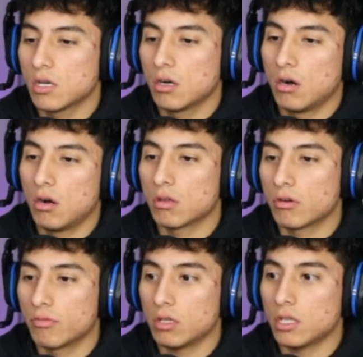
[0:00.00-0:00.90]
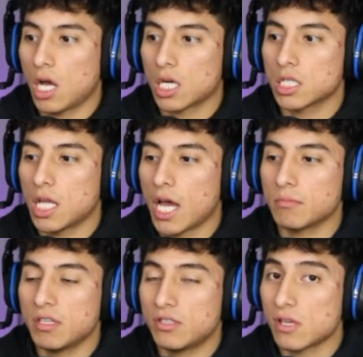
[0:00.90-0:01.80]
Oh, they're really not going to like
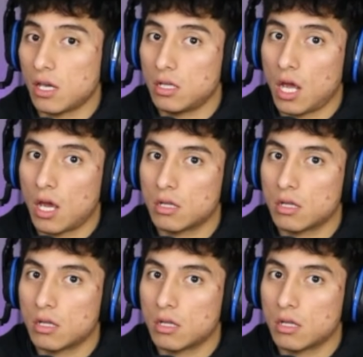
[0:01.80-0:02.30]
me saying that.